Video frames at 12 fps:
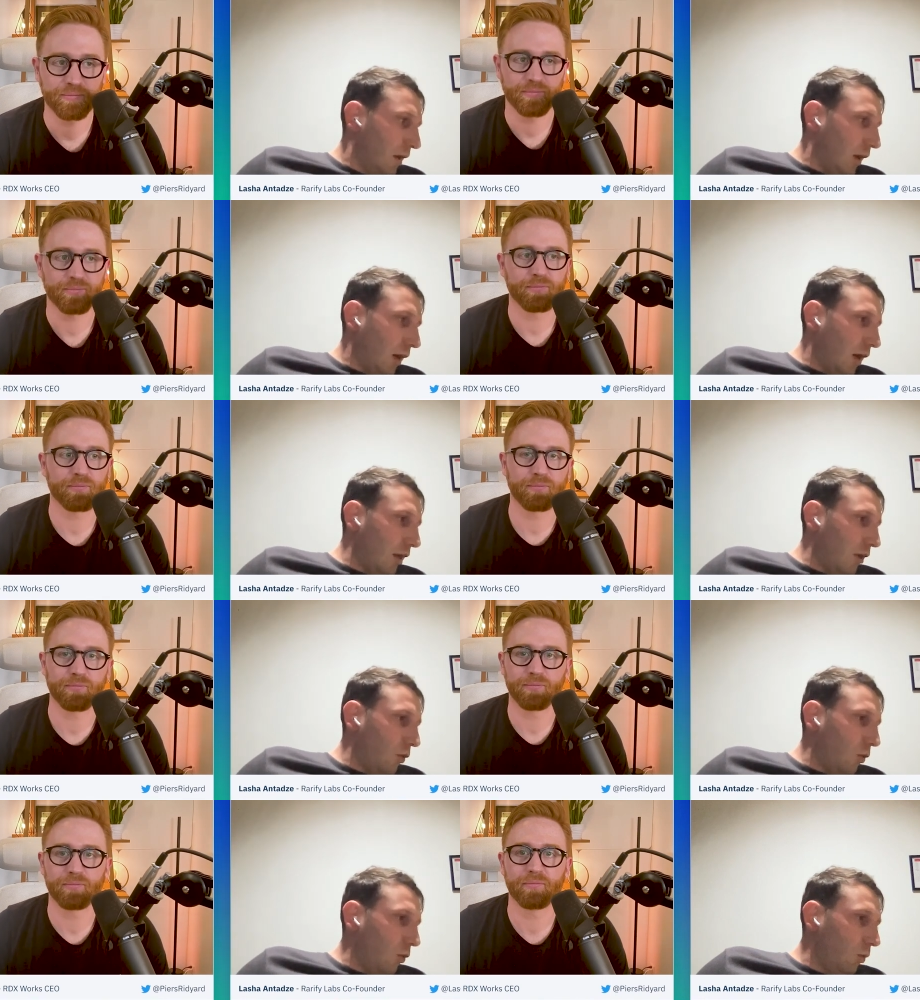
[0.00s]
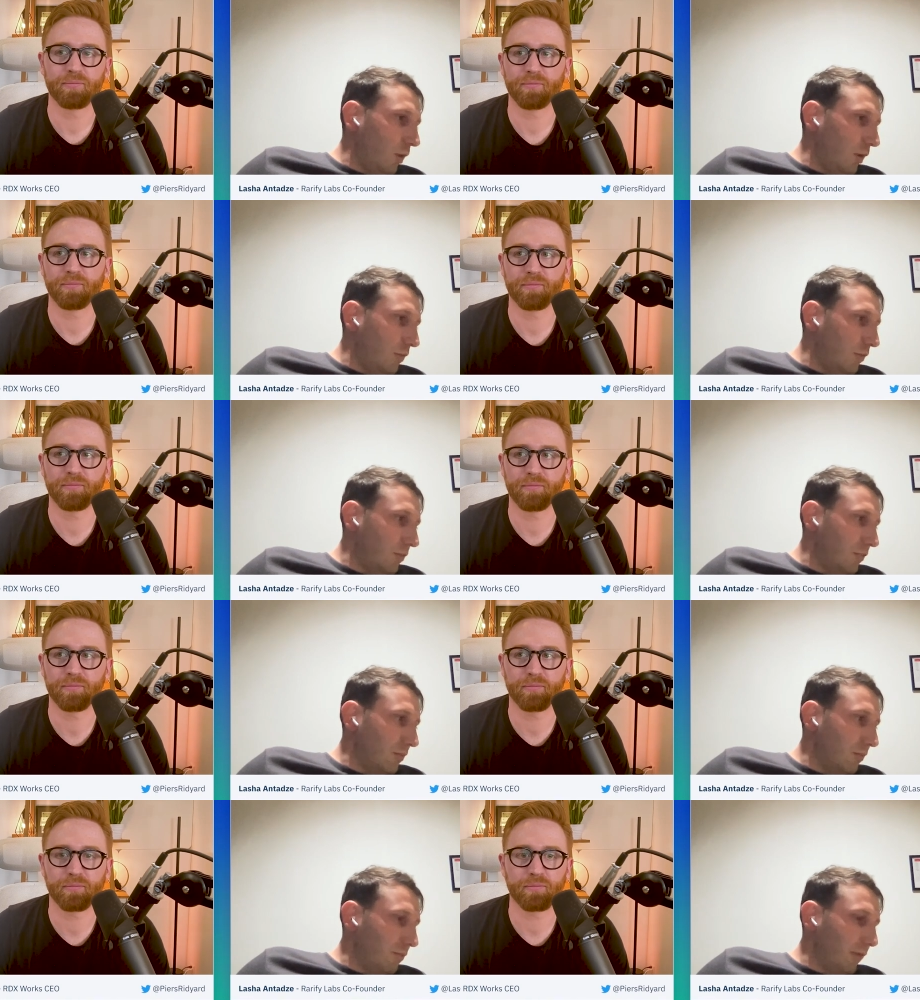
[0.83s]
Speaker 1: I
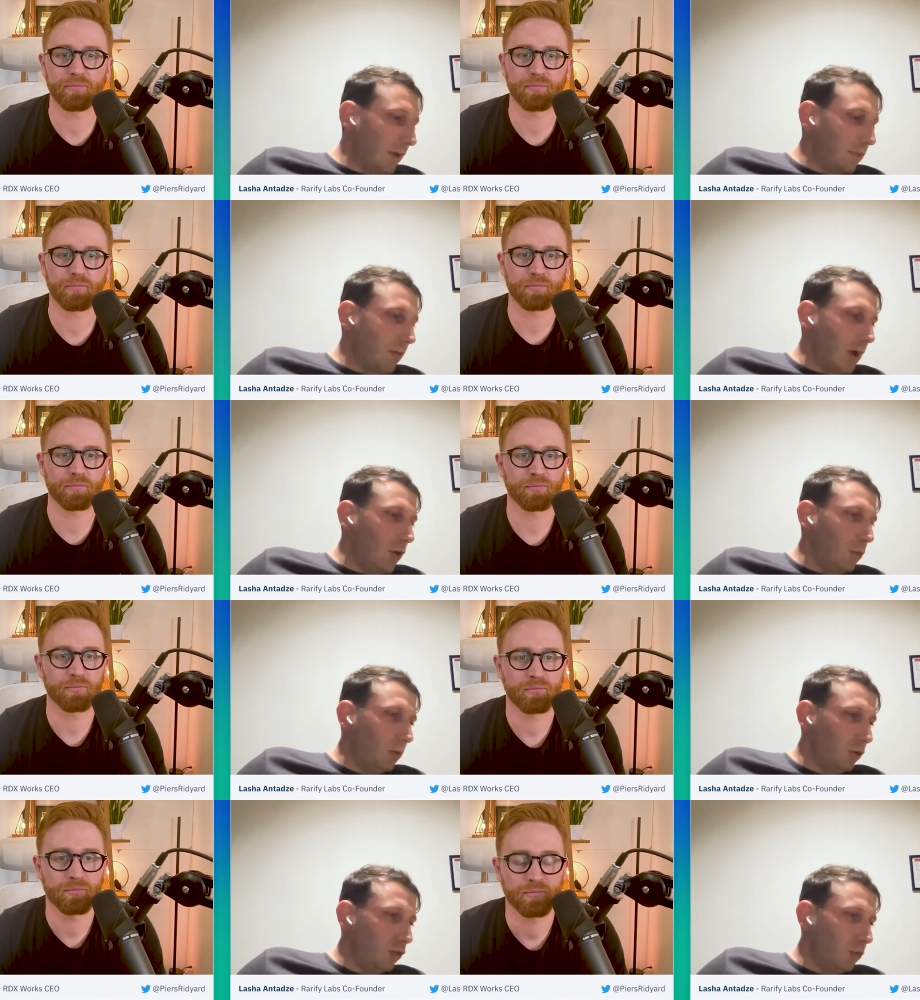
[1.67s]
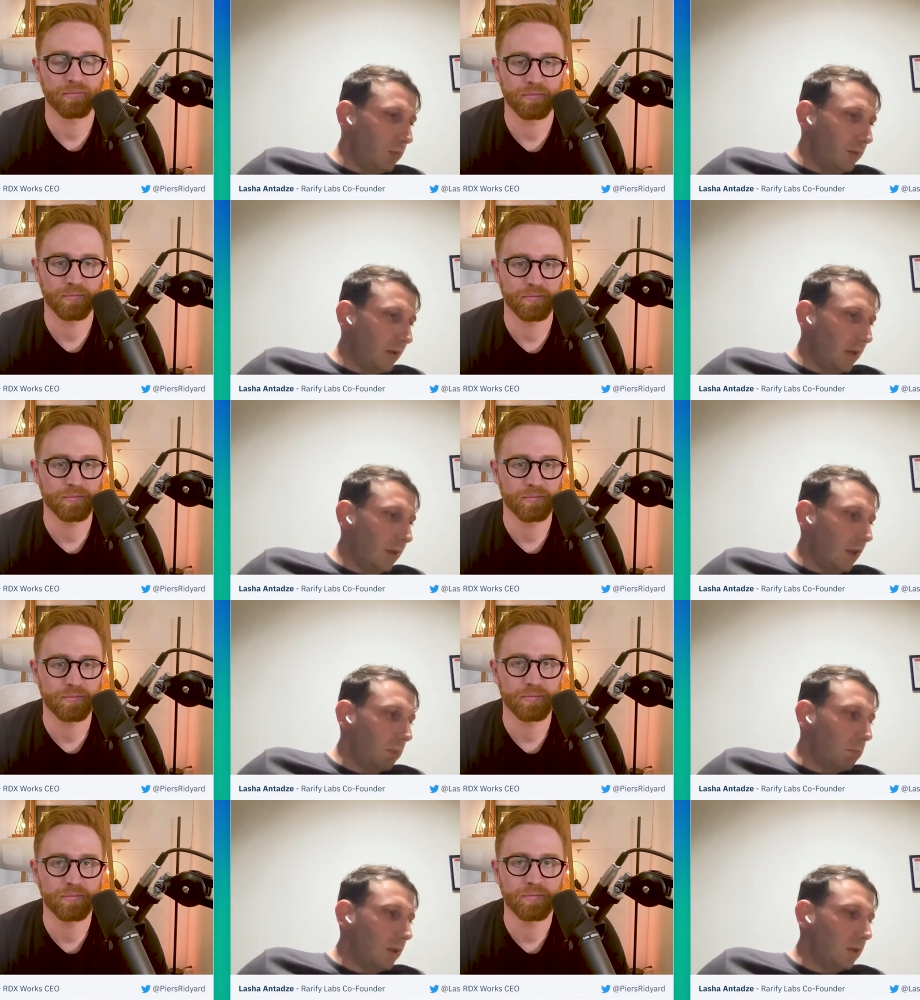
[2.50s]
always find valuable. So besides
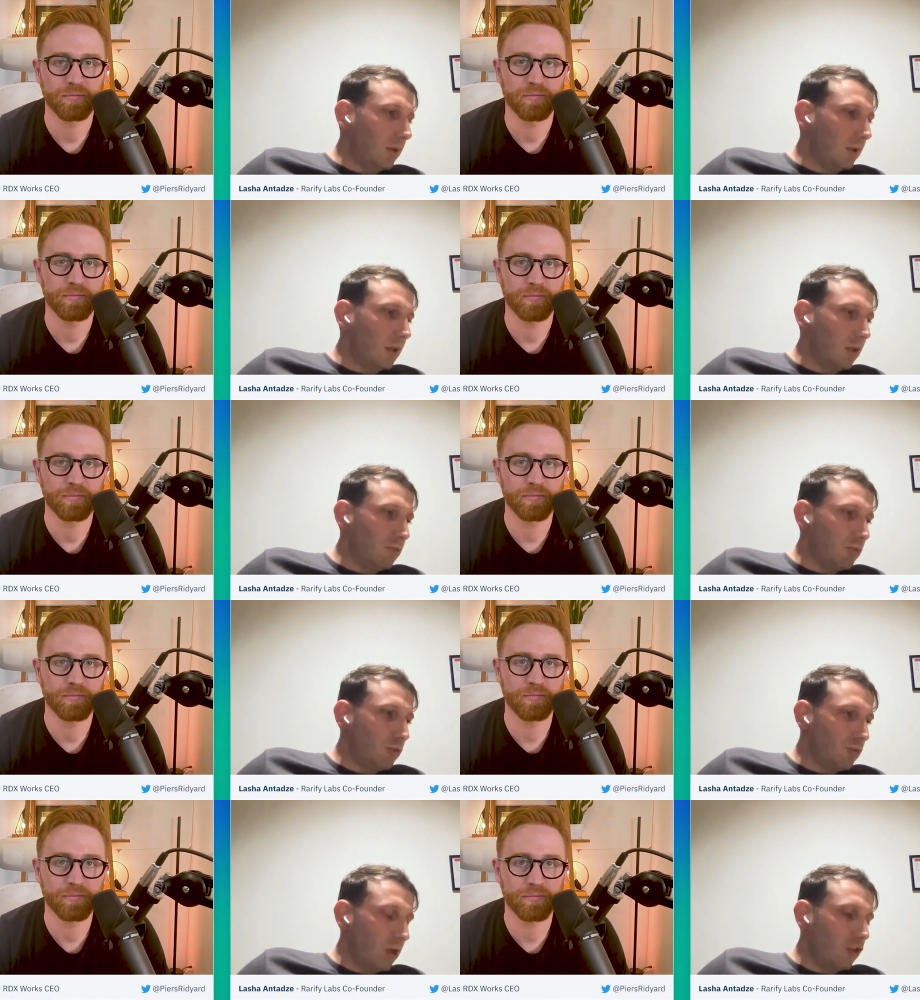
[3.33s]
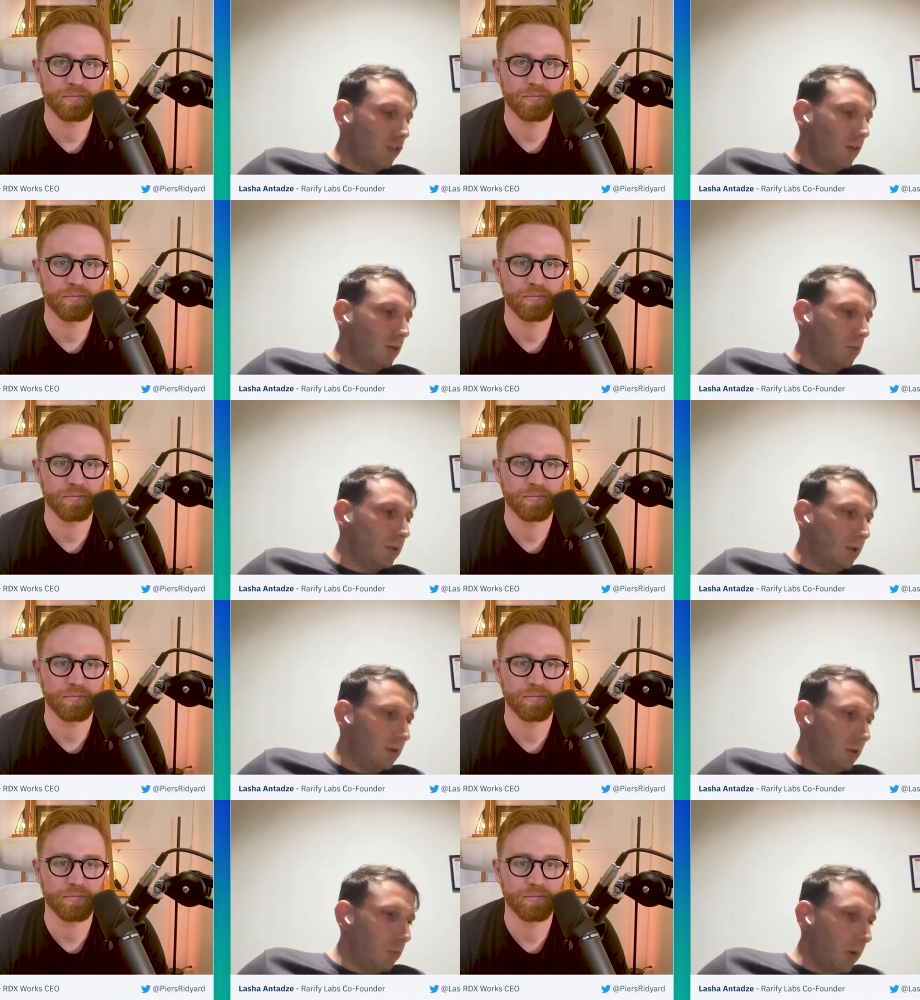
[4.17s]
like building the infrastructure and
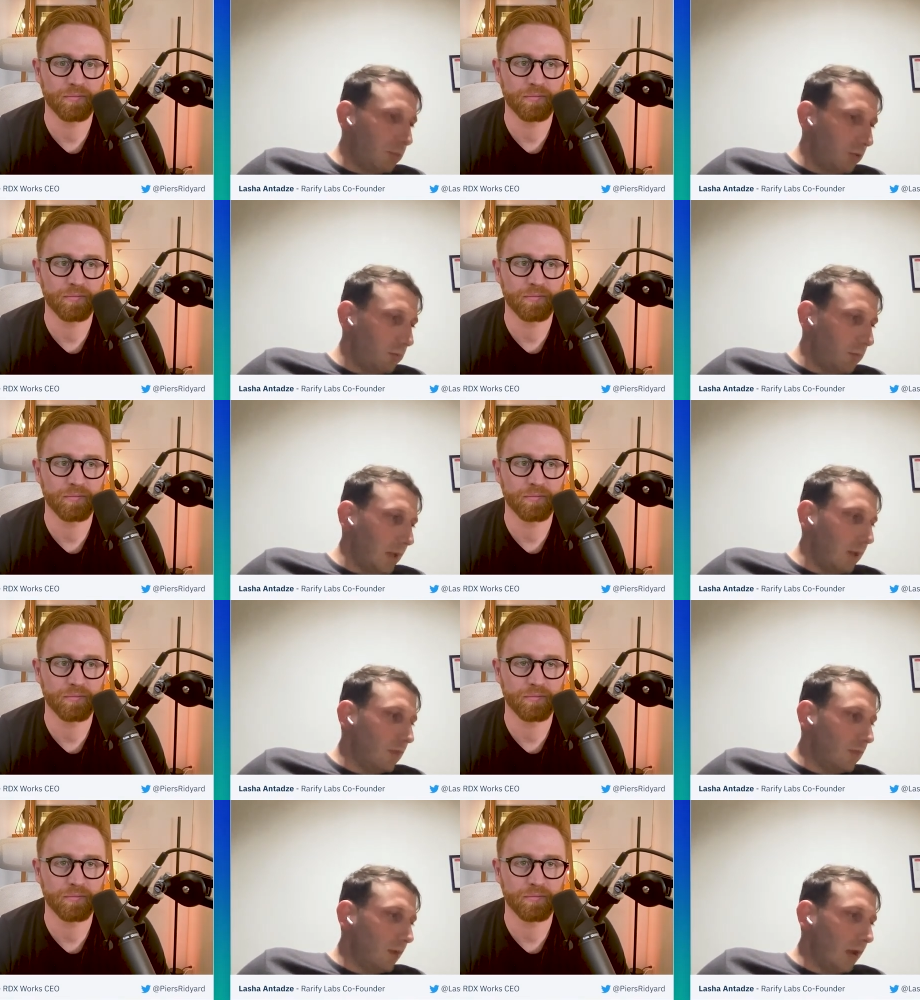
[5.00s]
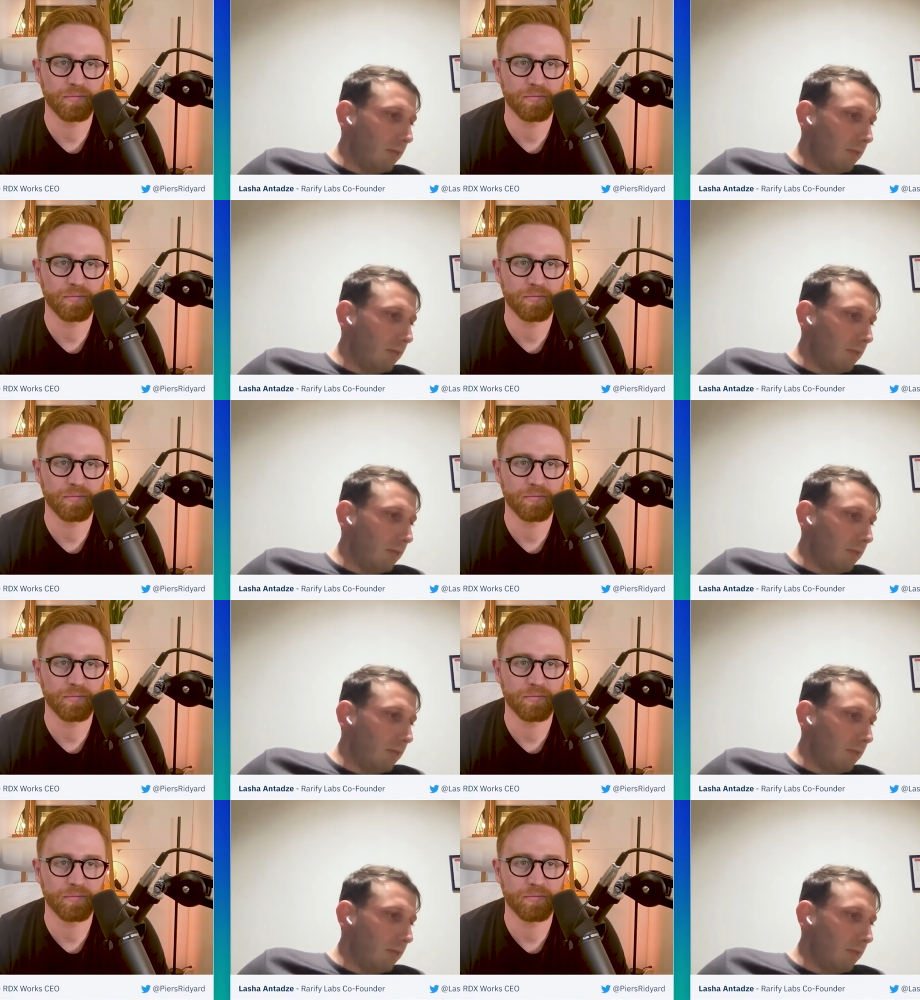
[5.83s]
within the web space, I